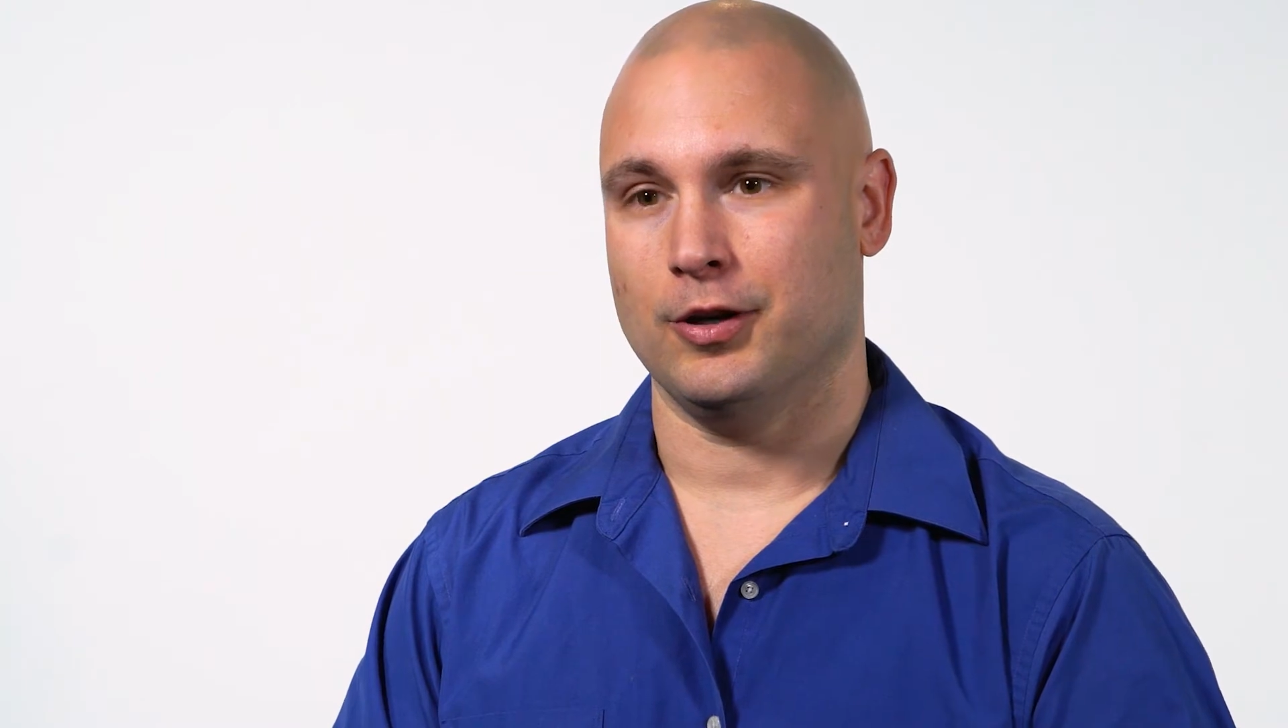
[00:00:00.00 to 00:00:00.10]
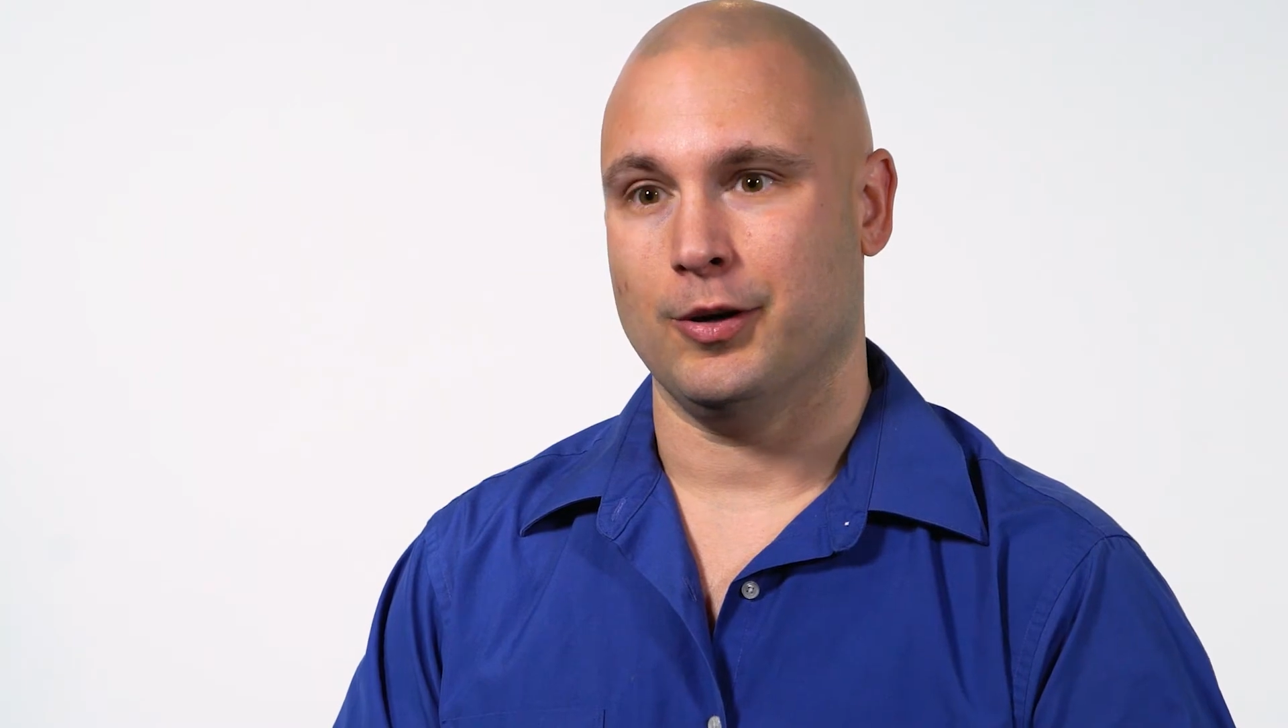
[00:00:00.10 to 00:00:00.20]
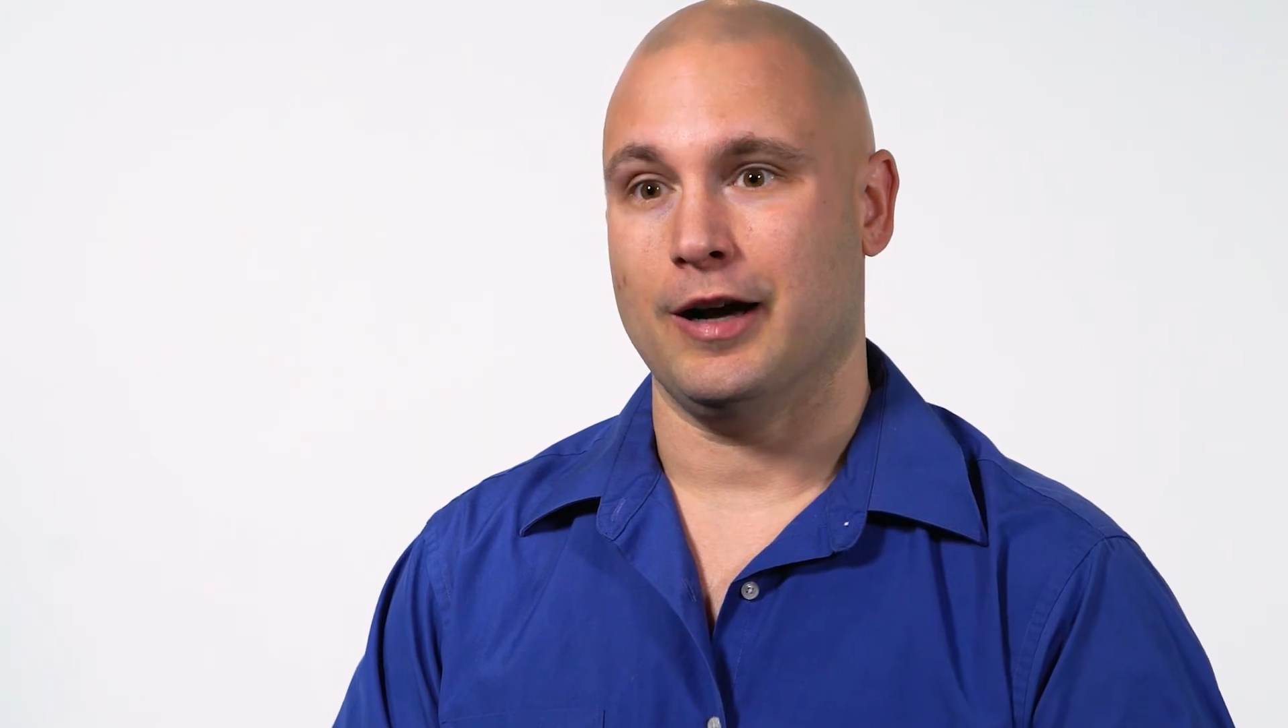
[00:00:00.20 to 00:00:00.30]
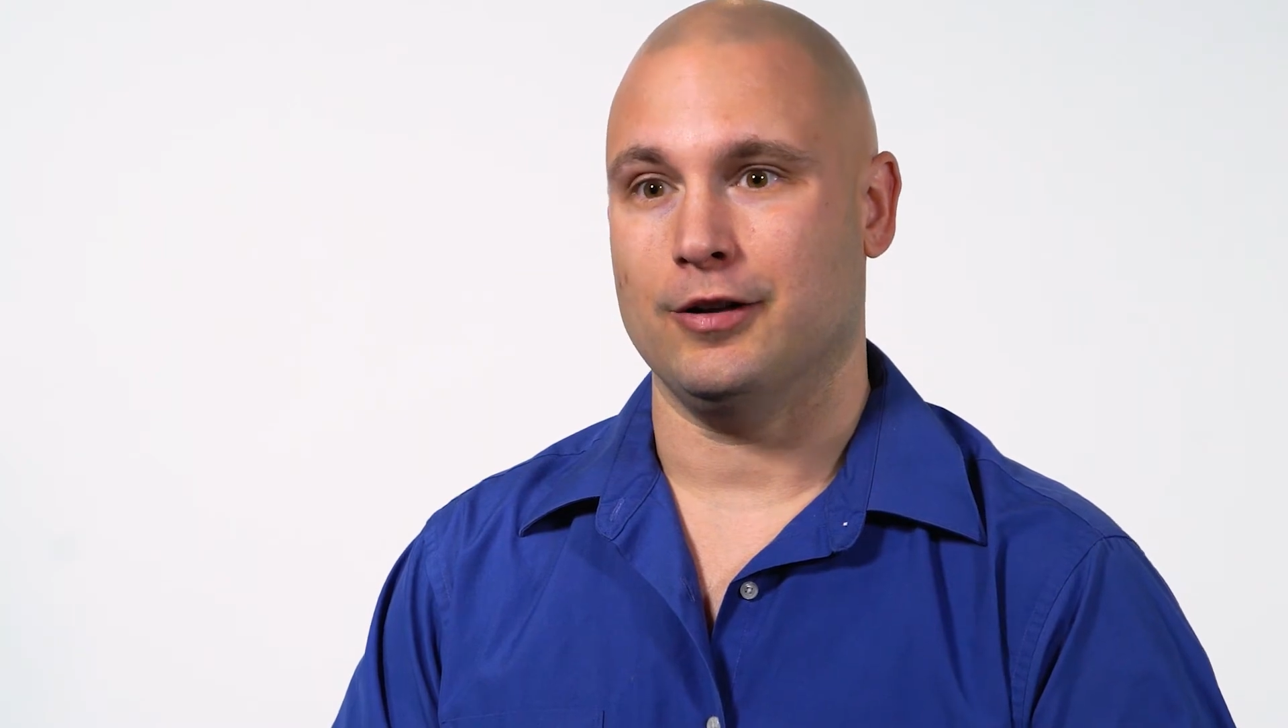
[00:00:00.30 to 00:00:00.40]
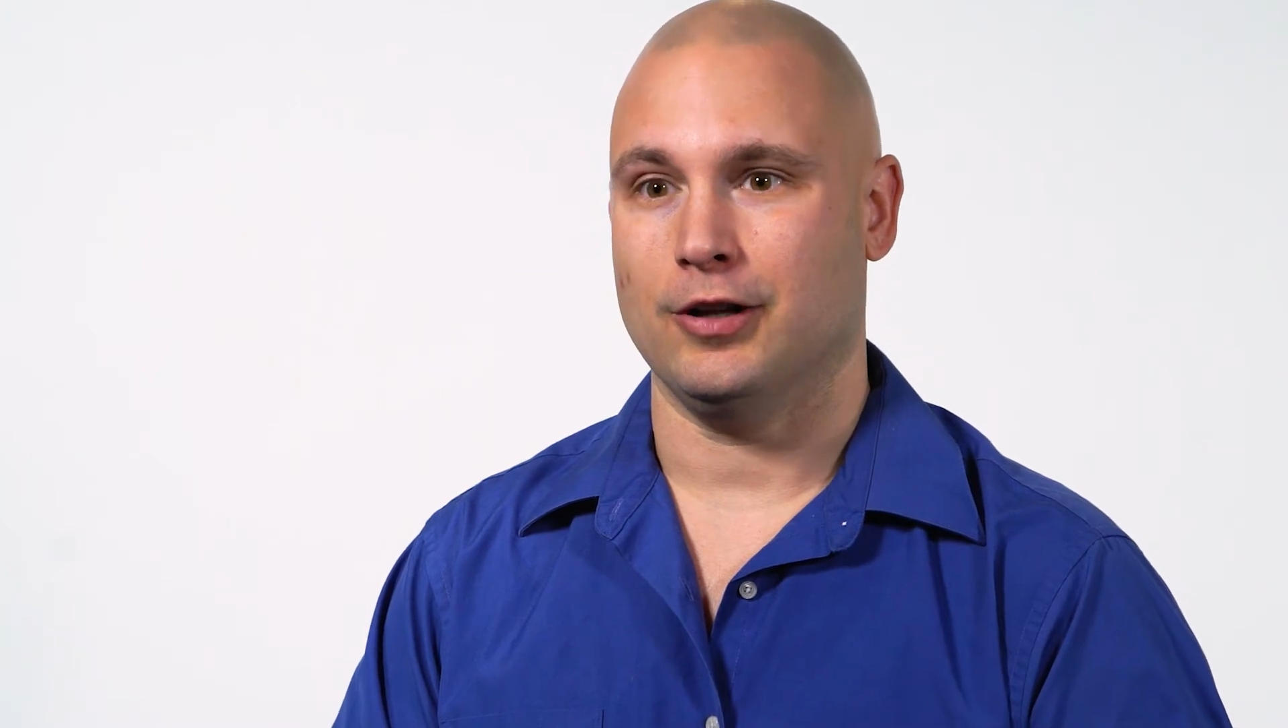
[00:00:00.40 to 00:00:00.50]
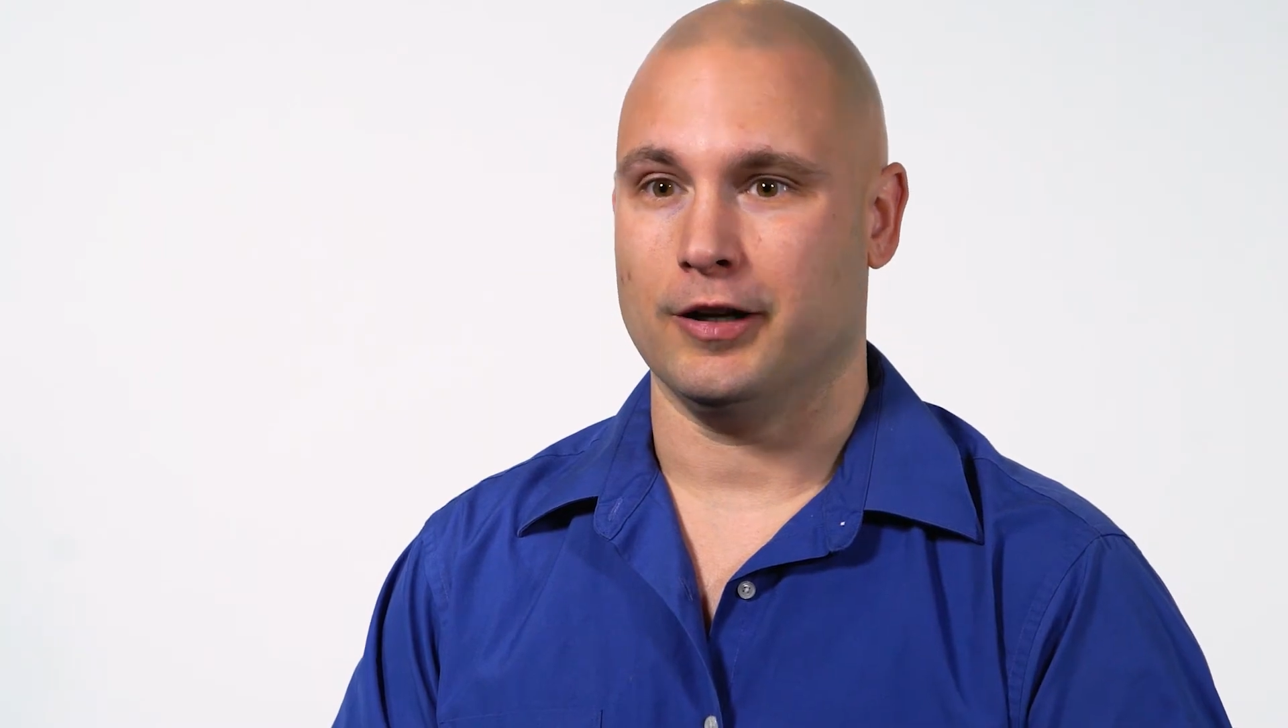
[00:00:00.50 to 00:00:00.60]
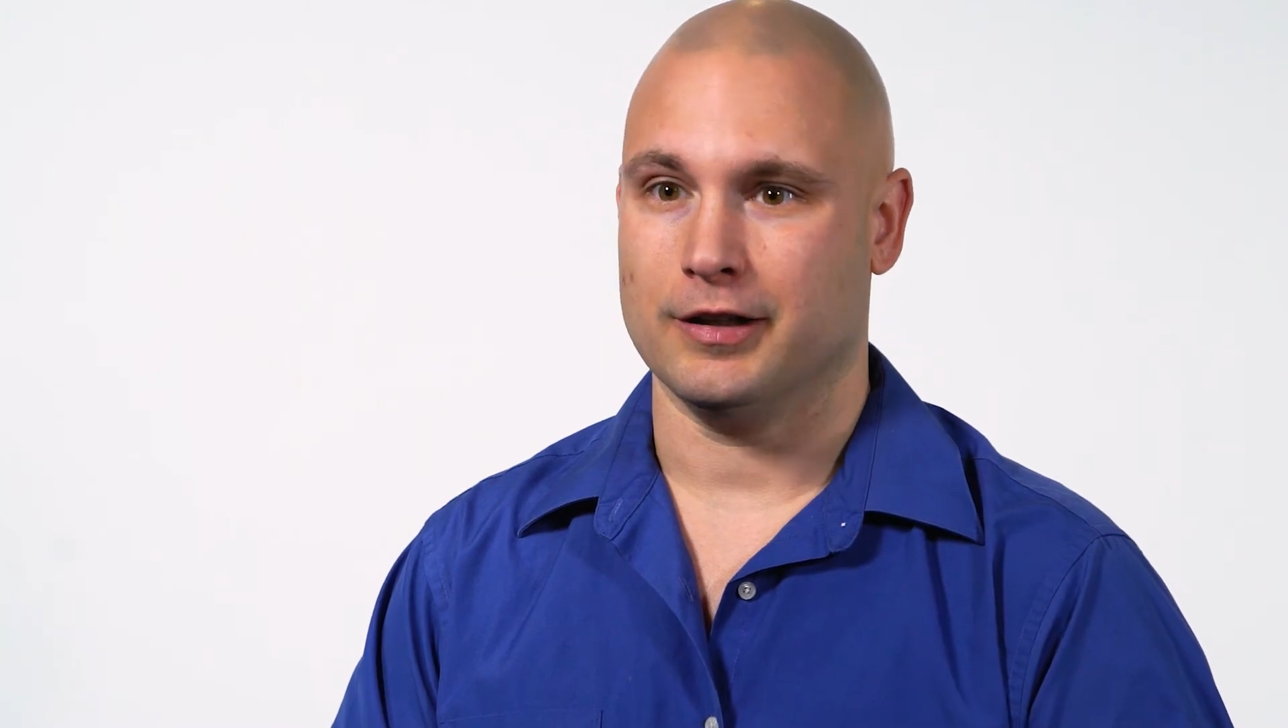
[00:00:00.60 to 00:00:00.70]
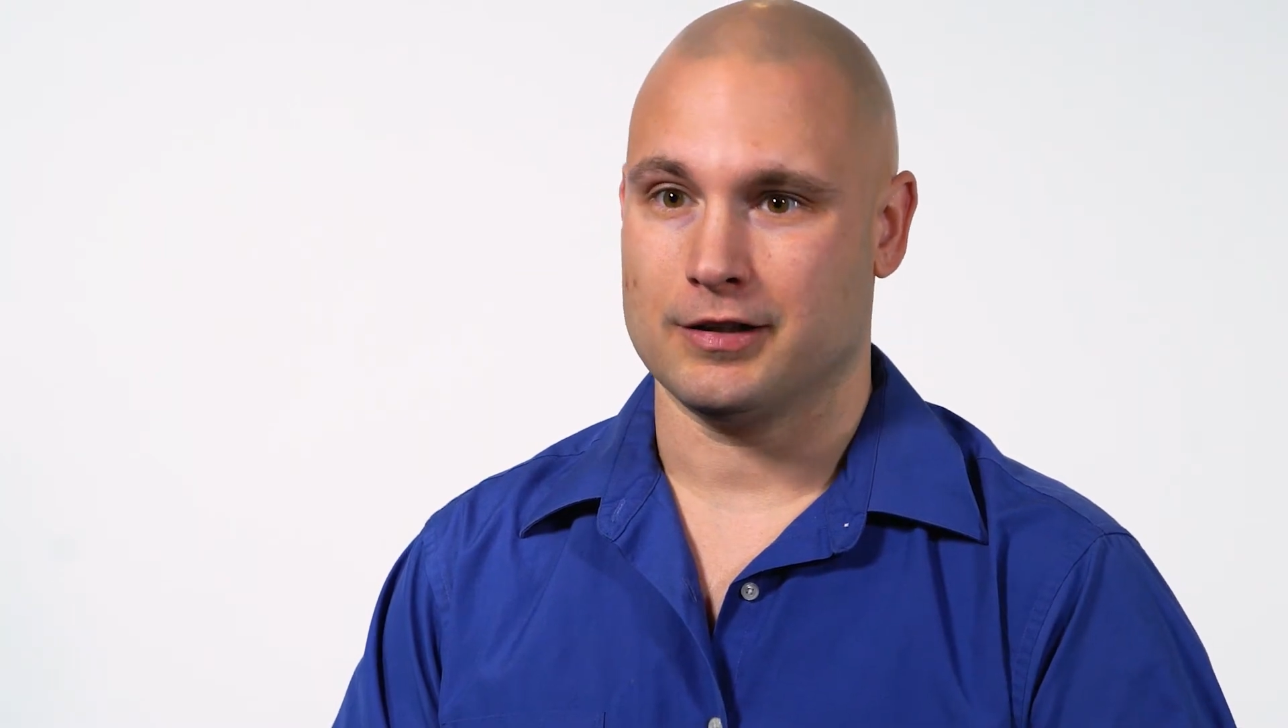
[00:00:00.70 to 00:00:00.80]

know how long